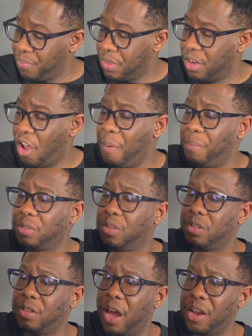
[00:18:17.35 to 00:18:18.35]
It almost
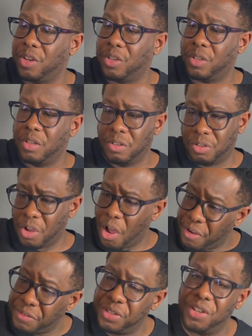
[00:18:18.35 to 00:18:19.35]
looks like
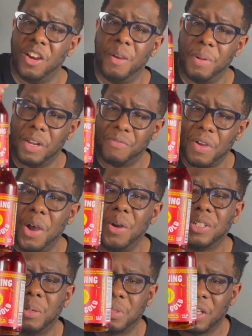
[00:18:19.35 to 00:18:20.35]
cough syrup, and if I hold
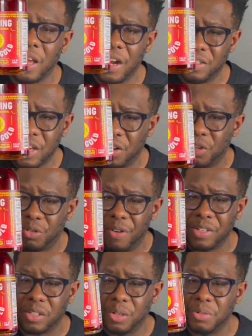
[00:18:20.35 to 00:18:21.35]
it up to the light, it's kind of
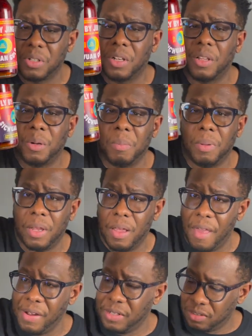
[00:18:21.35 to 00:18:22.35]
translucent a little bit.
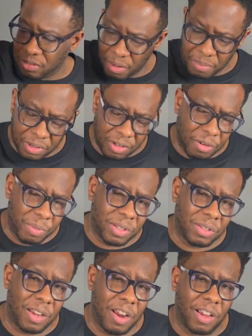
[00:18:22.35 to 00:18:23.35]
So I'm a little bit
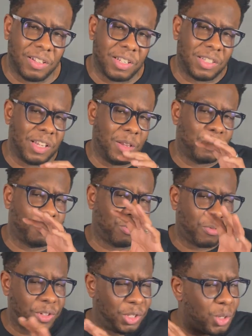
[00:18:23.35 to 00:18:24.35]
scared because it seems
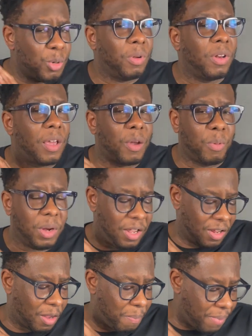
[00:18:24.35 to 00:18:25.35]
too
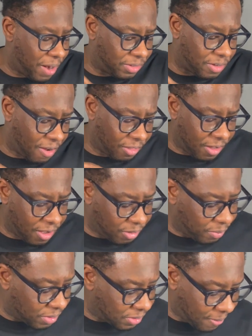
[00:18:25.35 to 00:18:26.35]
liquidy compared to all the other ones.